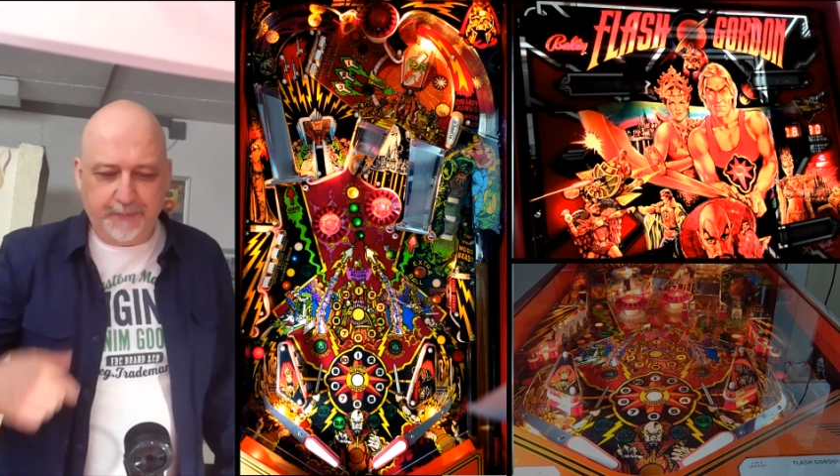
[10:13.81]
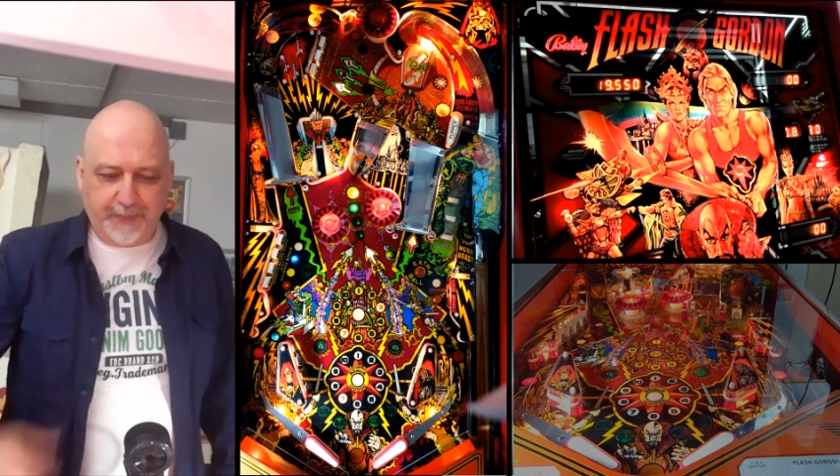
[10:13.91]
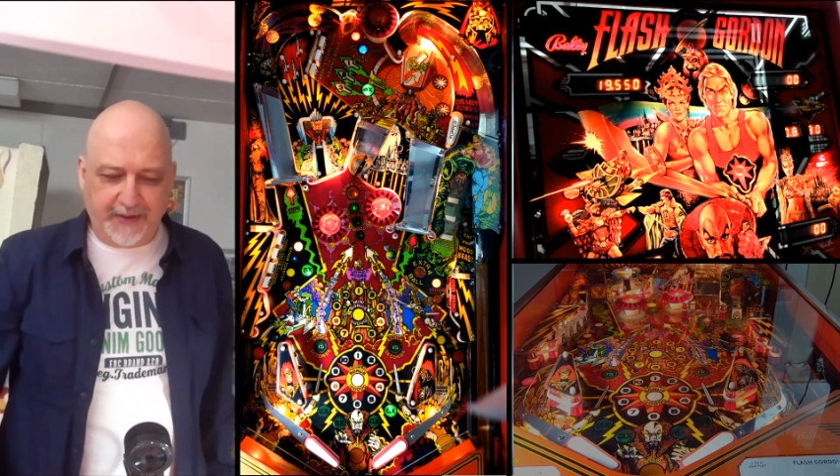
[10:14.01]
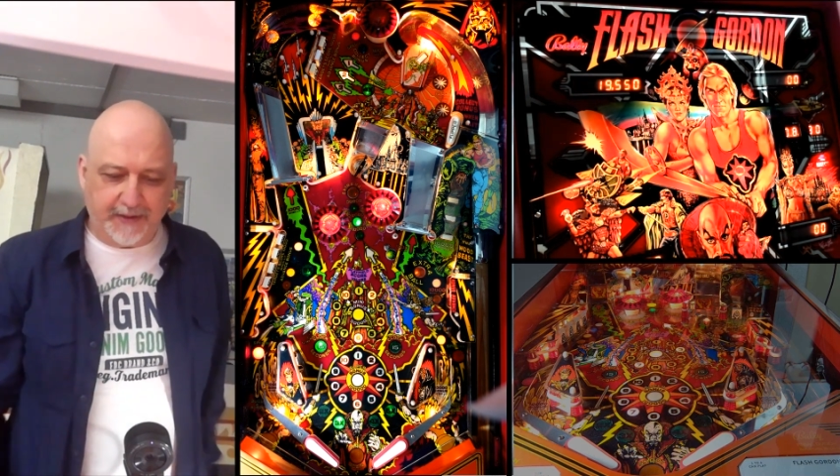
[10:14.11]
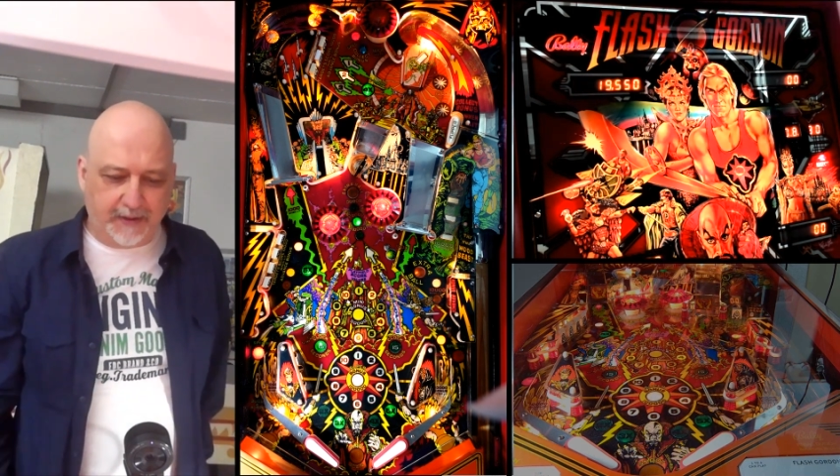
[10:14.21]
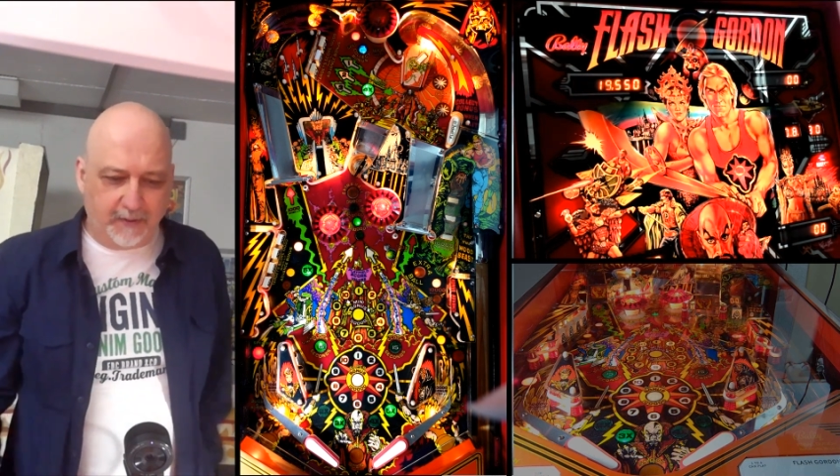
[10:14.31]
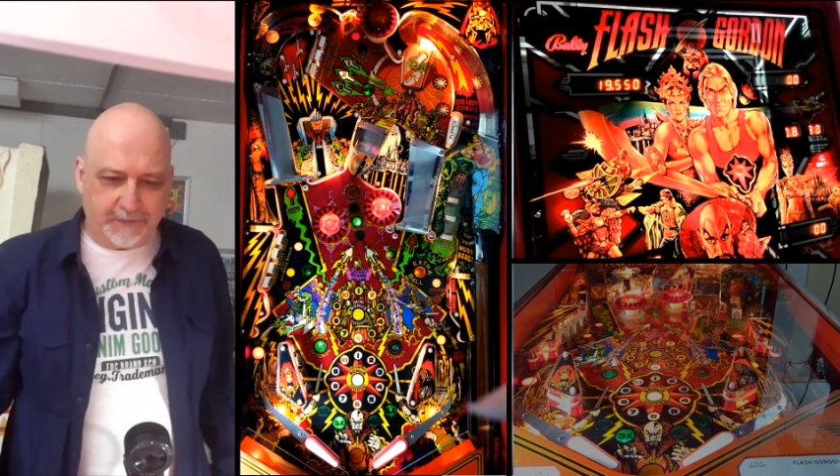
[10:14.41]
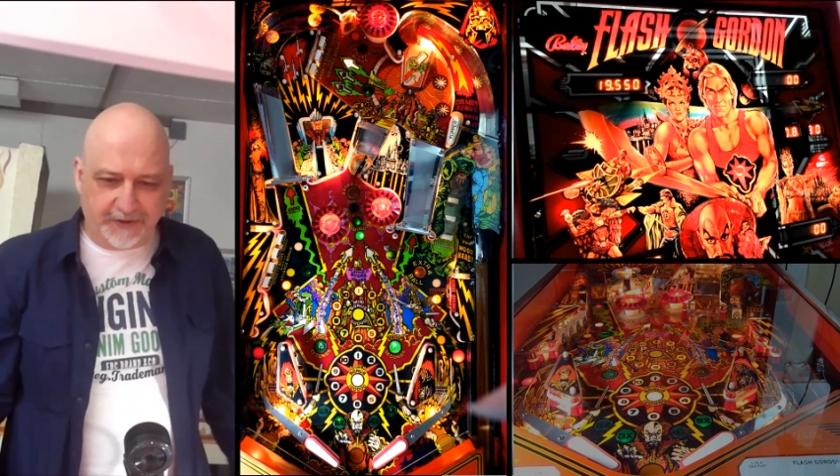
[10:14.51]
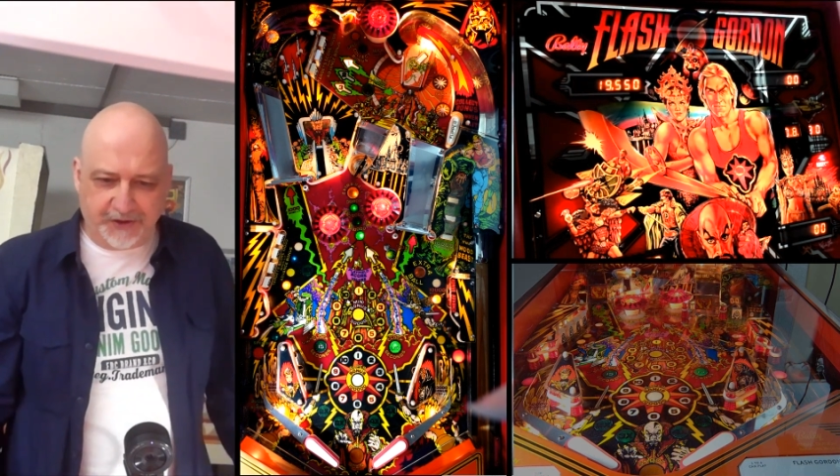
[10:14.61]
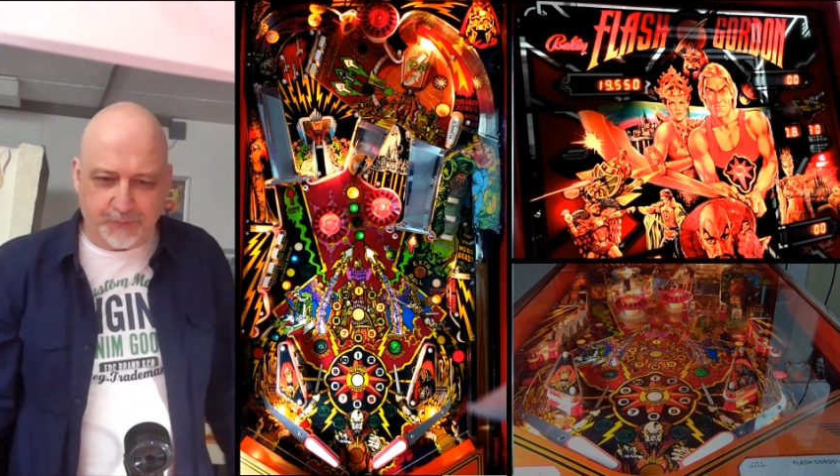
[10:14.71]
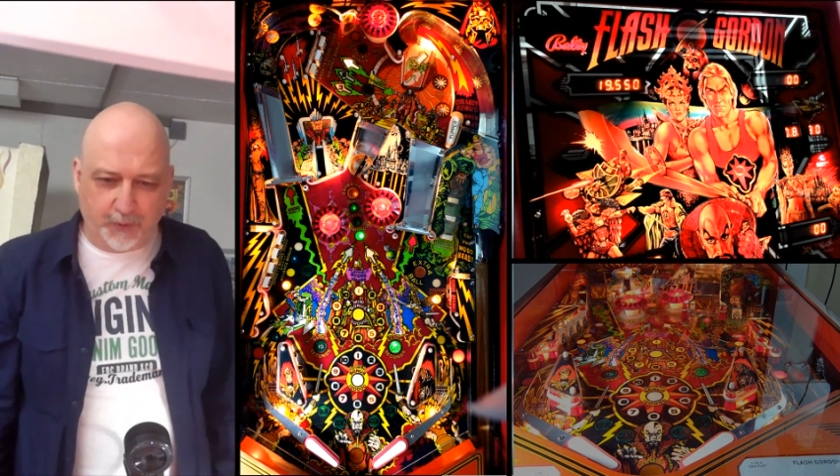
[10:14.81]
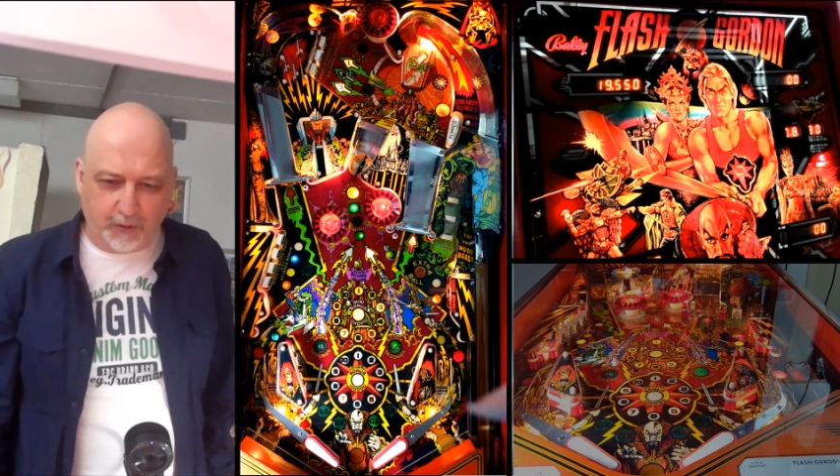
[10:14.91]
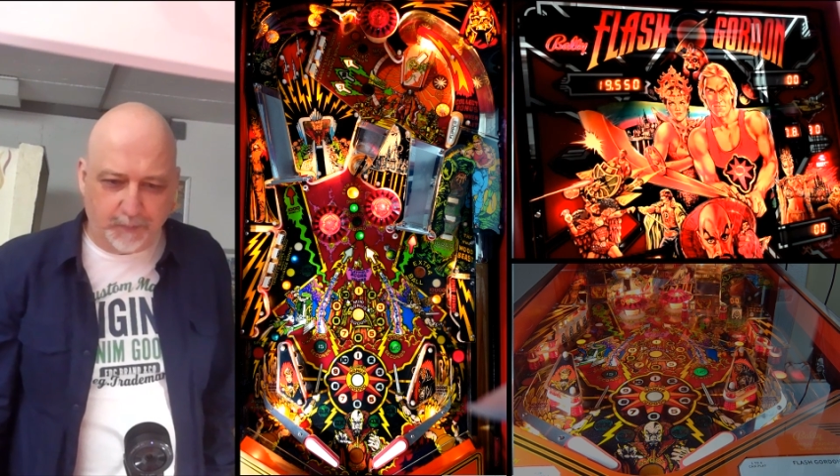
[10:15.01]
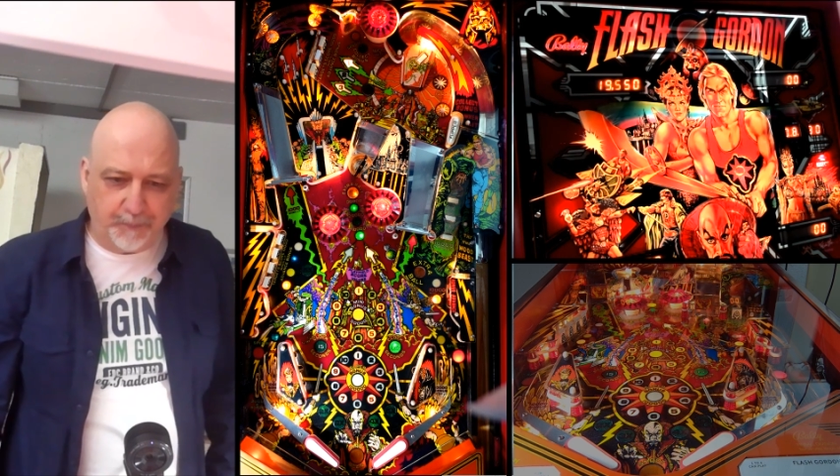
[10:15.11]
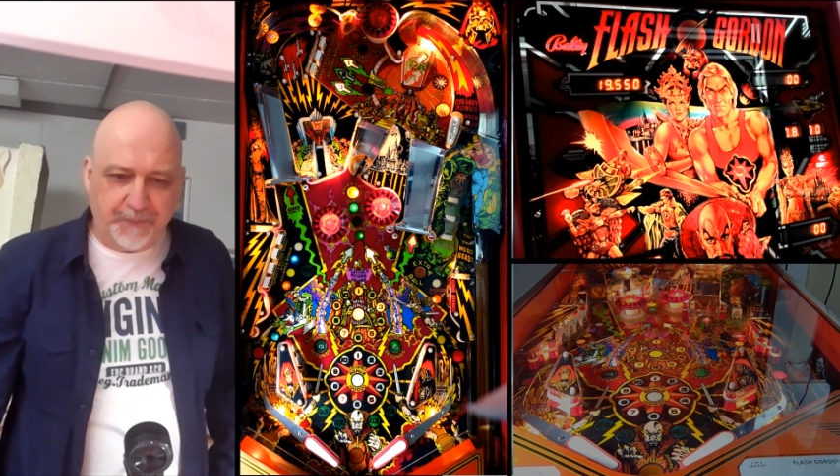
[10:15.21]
back after each ball.